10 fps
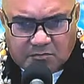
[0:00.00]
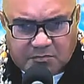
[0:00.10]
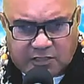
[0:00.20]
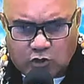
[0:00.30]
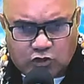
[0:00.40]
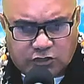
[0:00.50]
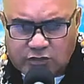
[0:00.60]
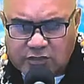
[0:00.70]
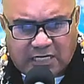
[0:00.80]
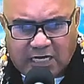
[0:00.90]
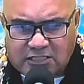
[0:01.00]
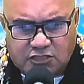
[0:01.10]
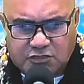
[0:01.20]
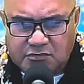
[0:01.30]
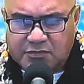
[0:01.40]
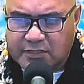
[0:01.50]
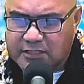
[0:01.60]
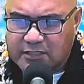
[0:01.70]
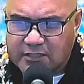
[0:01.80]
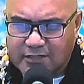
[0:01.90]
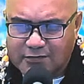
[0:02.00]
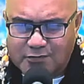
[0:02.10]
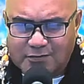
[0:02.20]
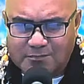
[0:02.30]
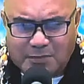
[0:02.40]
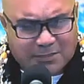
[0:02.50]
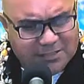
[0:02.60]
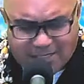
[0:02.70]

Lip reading: But they're still God's children. By the